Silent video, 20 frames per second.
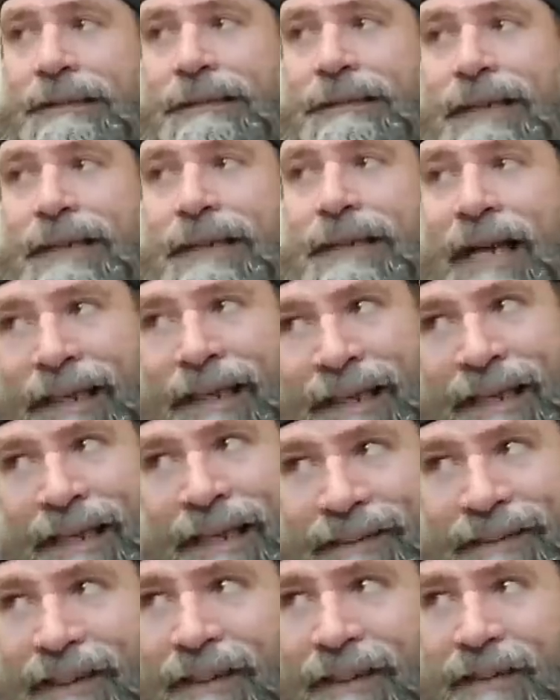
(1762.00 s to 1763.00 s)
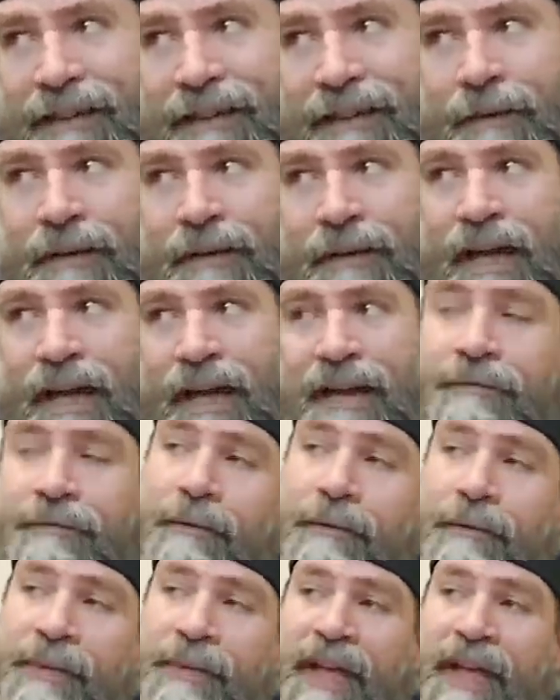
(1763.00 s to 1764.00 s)
I guess I could go live from
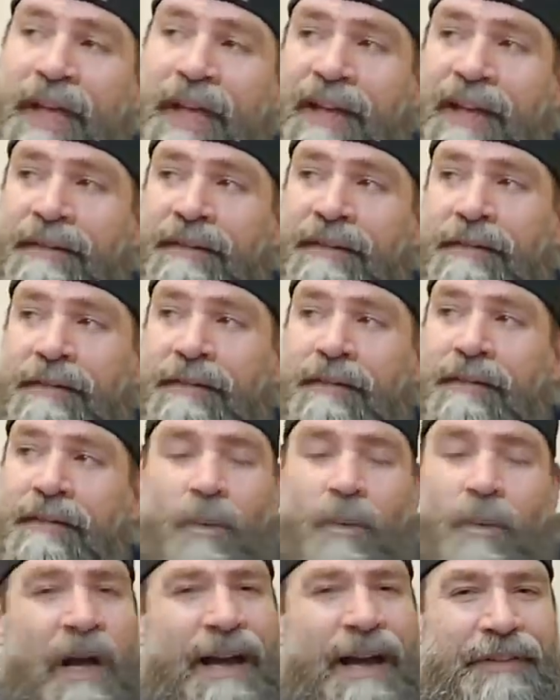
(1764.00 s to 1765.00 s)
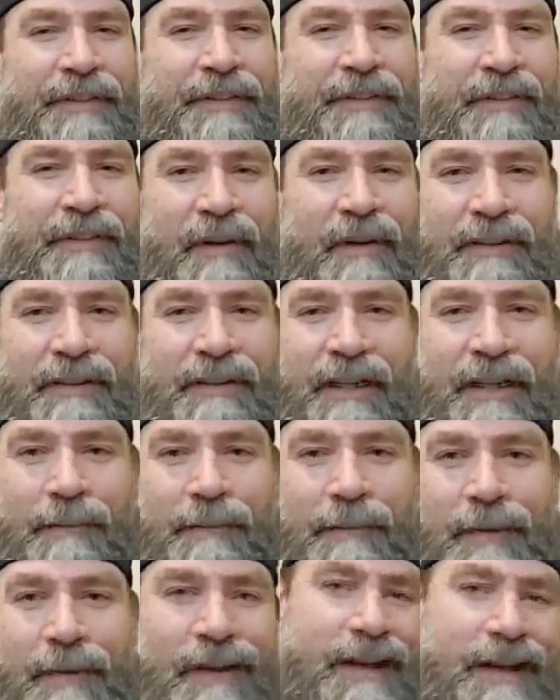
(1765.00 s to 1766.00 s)
that. I'll have to talk to him.
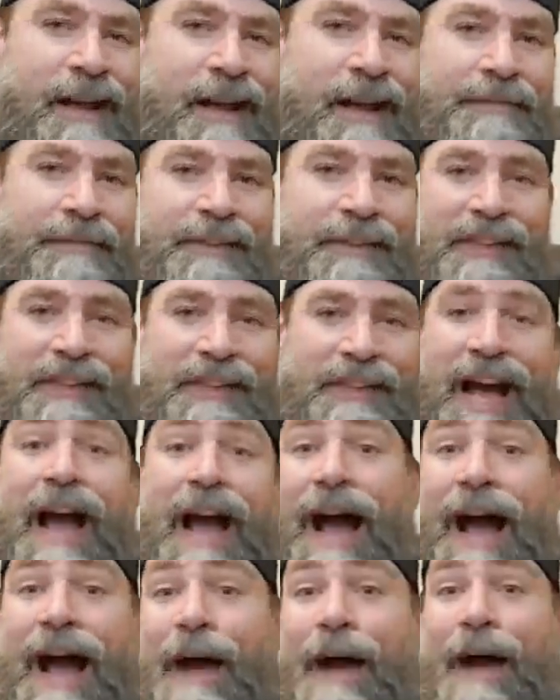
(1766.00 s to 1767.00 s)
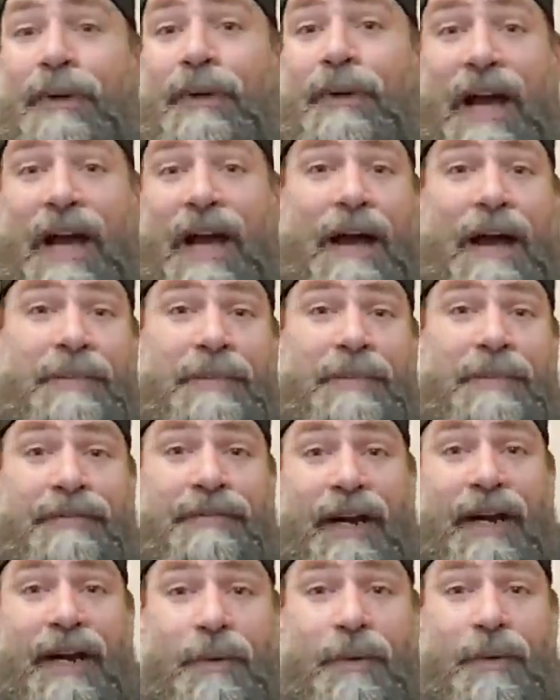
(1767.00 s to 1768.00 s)
I'll, I'll have to see. I, I would. I'd be fine
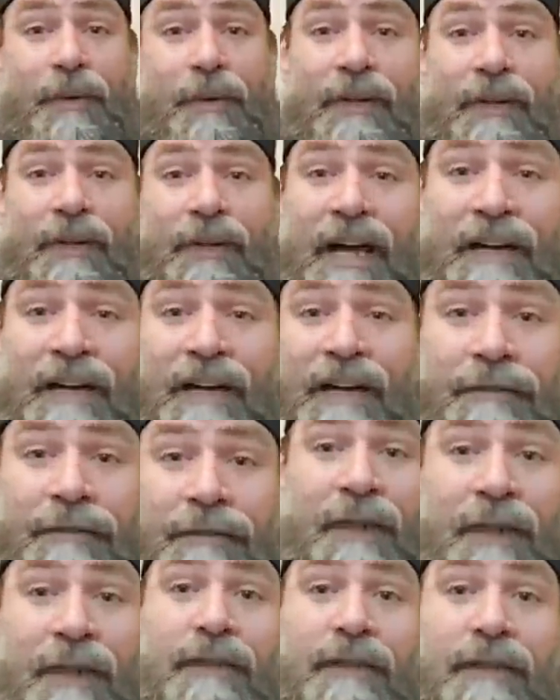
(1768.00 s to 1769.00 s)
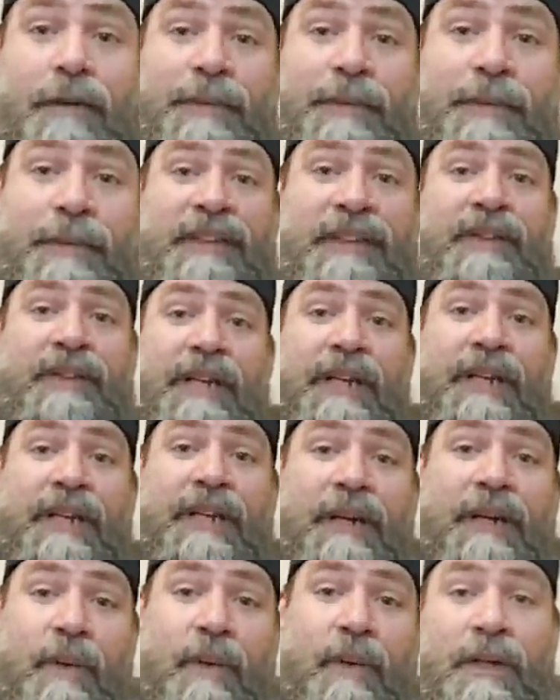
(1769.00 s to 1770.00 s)
with going live from his studio
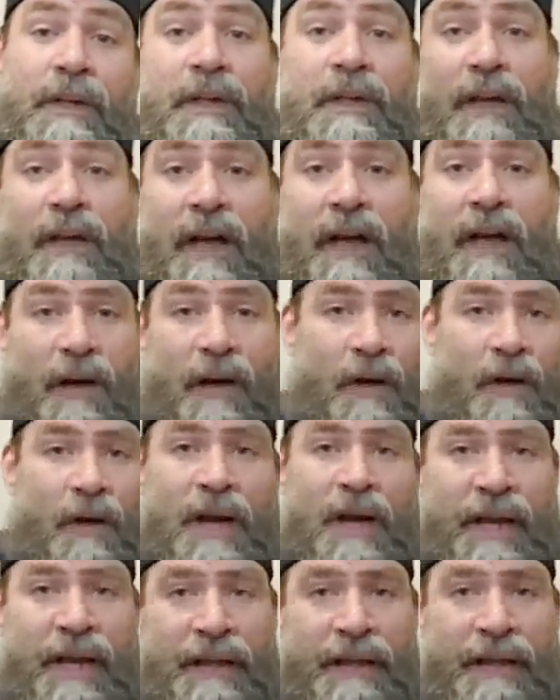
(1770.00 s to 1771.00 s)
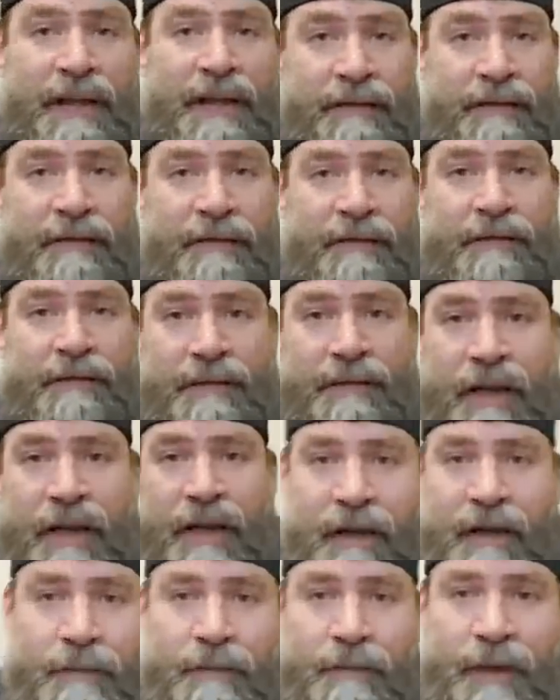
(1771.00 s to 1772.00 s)
uh, on my uh,
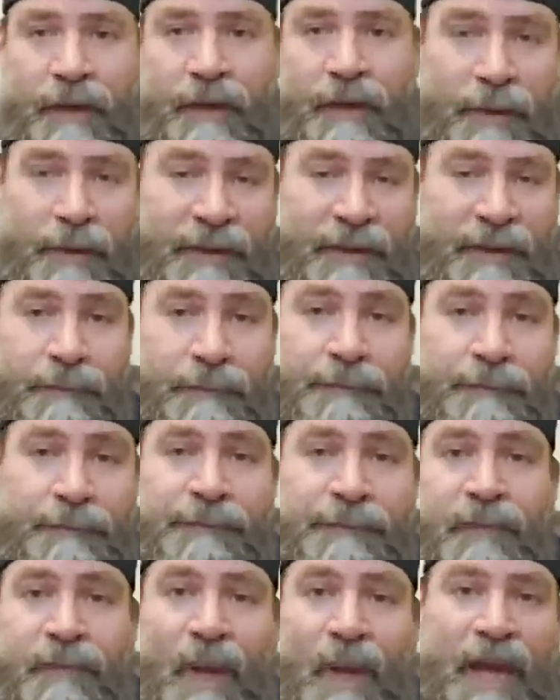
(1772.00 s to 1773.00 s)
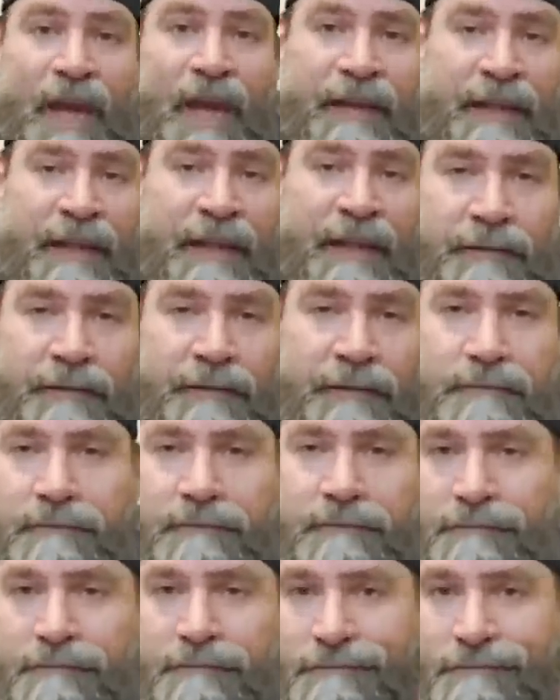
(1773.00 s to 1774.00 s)
equipment, and then
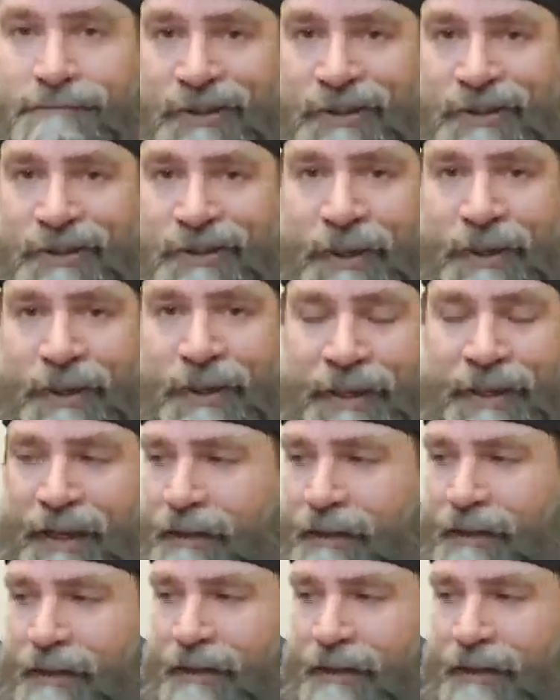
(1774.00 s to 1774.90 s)
doing uh,